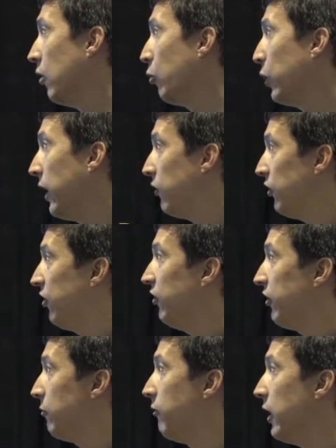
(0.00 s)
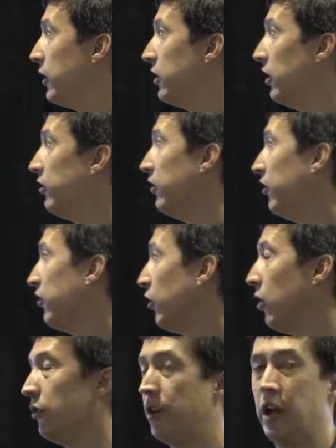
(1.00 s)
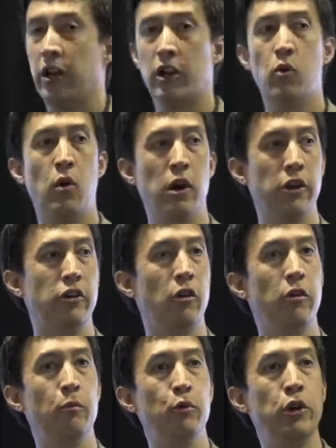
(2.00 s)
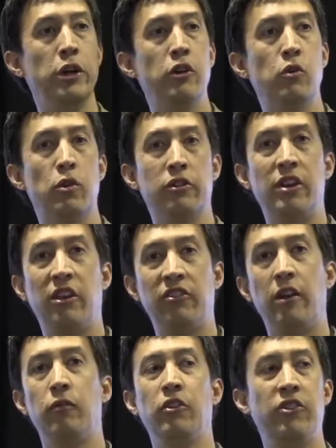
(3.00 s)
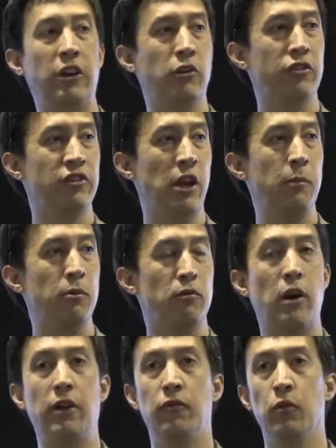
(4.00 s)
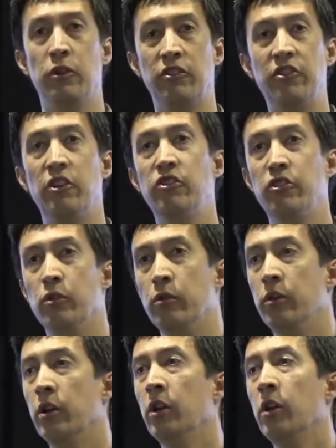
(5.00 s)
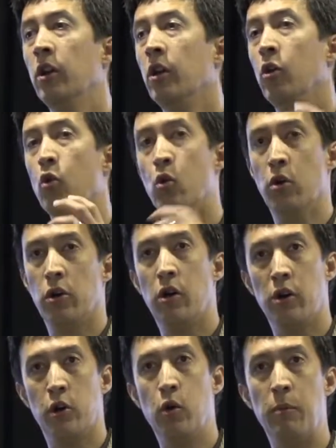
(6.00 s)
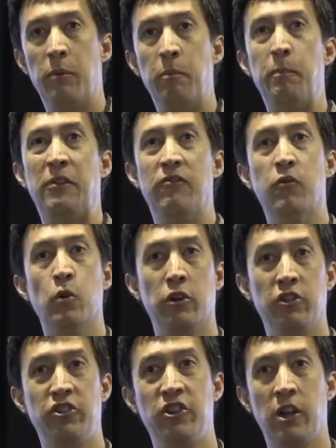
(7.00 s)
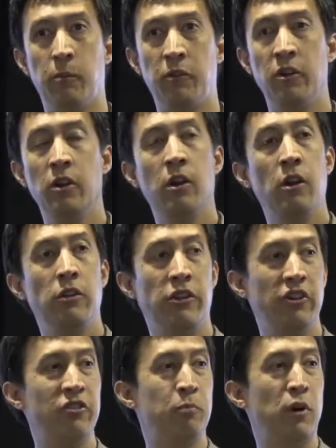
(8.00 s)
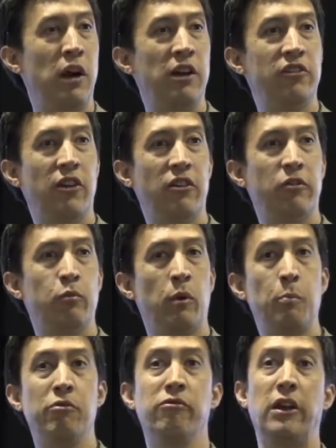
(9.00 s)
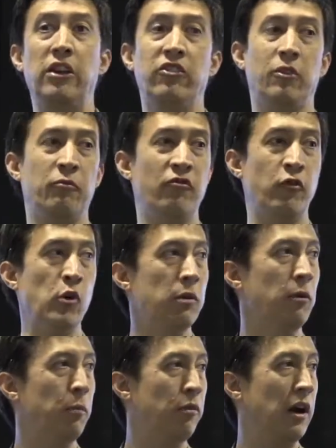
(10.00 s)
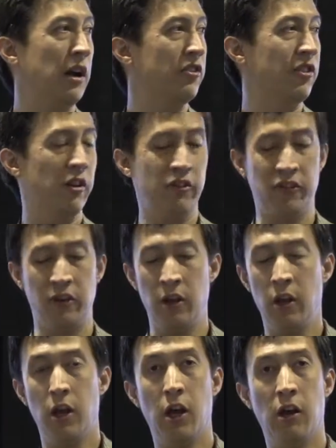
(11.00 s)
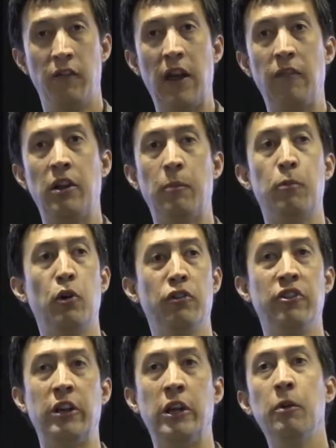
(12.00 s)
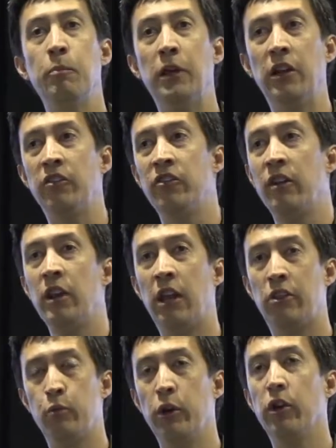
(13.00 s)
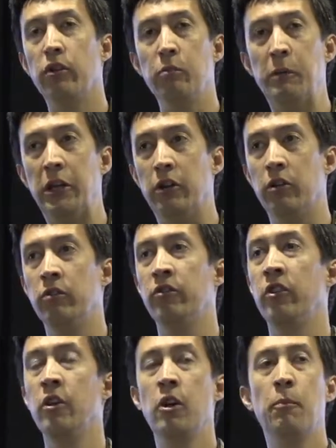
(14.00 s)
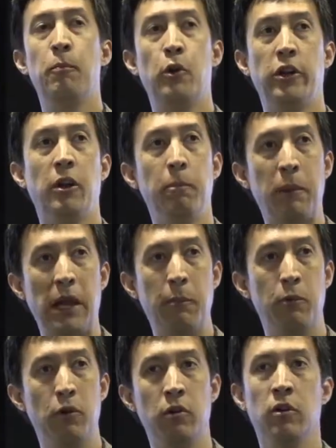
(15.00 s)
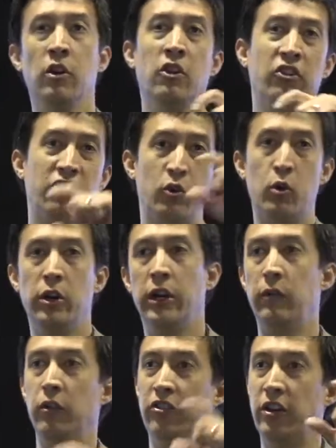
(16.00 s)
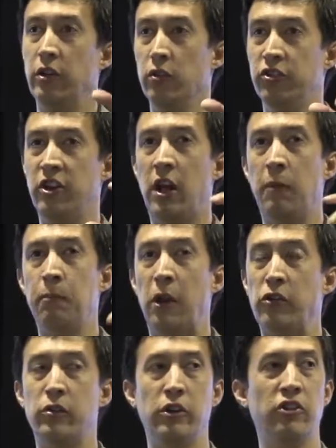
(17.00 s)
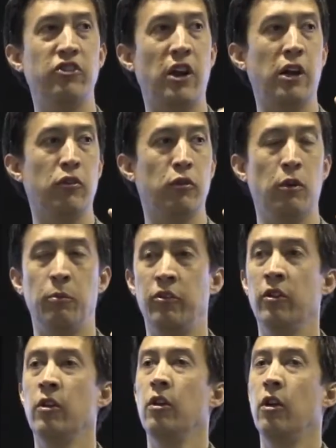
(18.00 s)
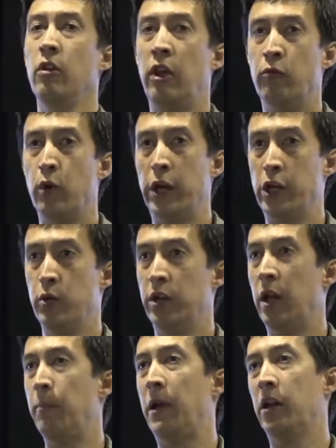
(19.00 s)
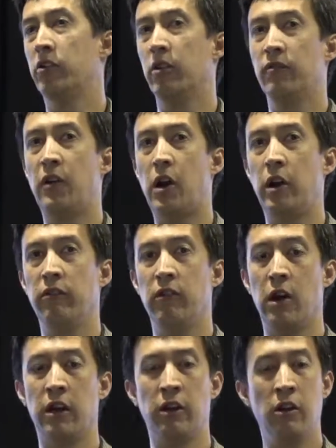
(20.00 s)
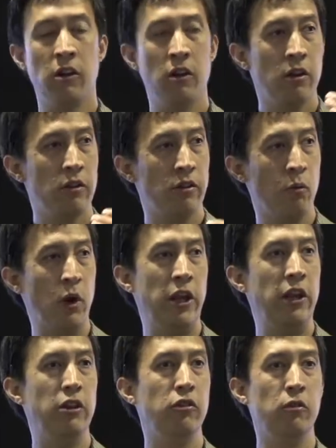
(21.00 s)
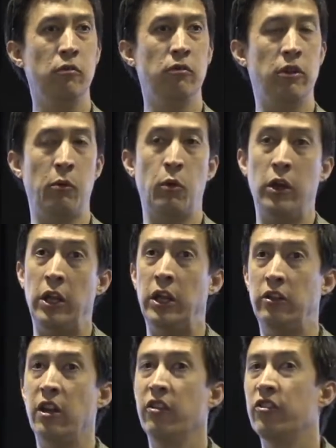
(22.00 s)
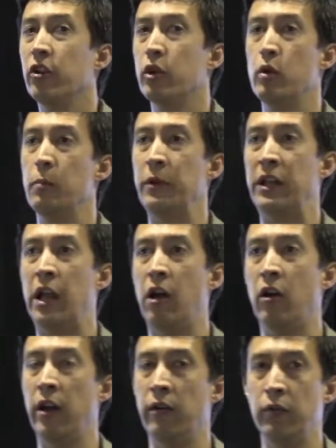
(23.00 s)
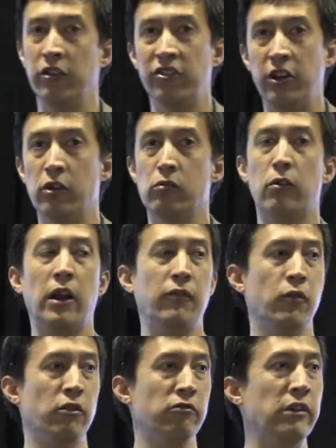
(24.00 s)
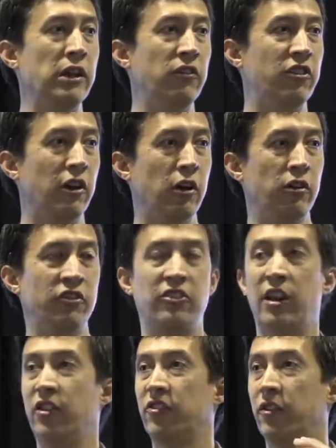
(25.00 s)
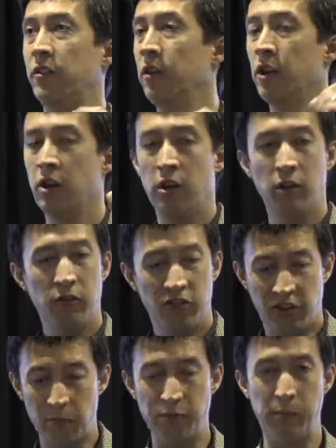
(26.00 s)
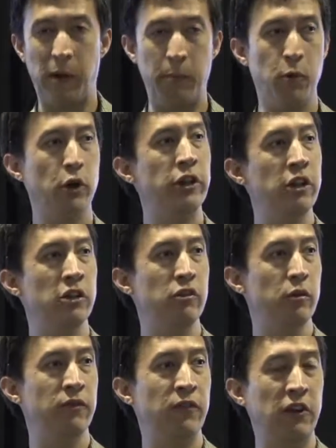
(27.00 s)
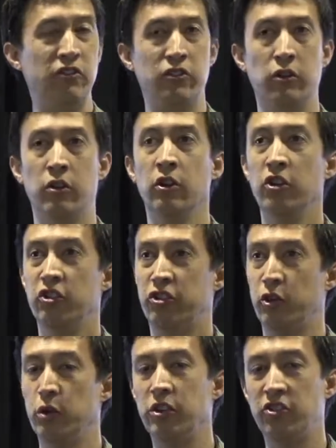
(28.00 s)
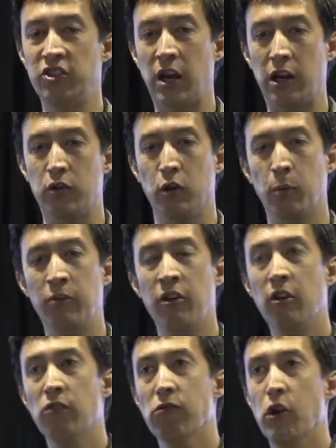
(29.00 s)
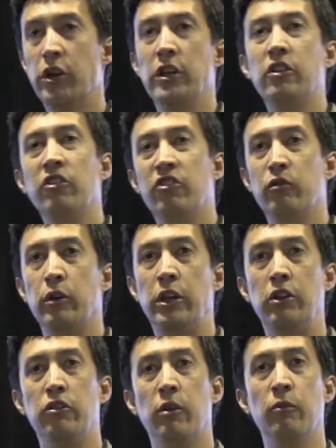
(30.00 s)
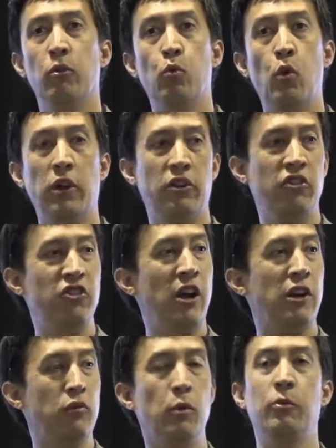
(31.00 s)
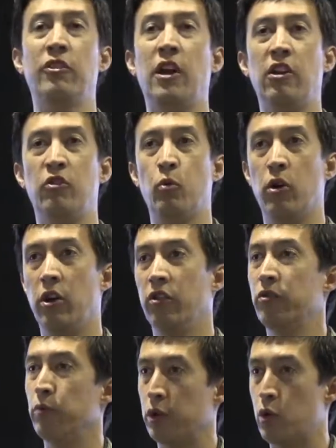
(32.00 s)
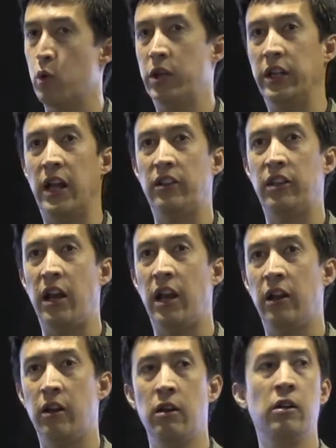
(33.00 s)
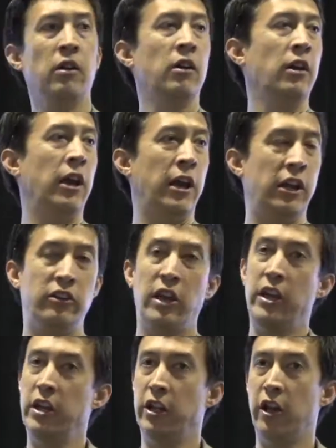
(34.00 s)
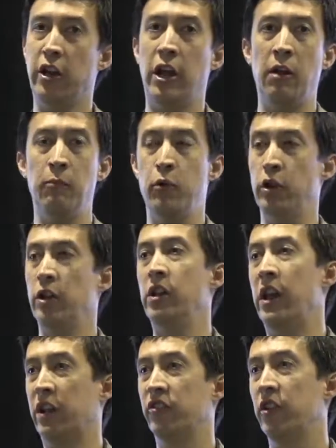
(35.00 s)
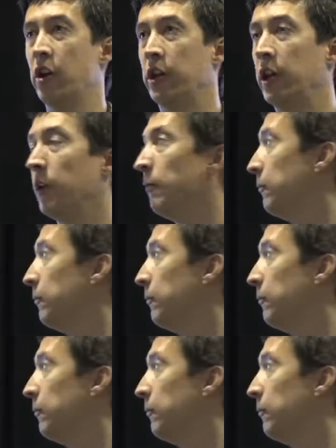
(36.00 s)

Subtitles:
We have a system like this installed down at Quantico. The Marine Corps tests every single sniper rifle that's issued on our equipment before it's shipped. This process replaced a former process of having a person in a pit at 300 meters, putting up paper, scoring every single shot, measuring the shot groups, and radioing that back to the firing line. The way they test their equipment now, every single rifle that leaves there is tested simply by putting it into a fixture, shooting the shot groups, looking at the screen in terms of what the shot group size was, recording that data, and then taking the gun out and putting the next gun in.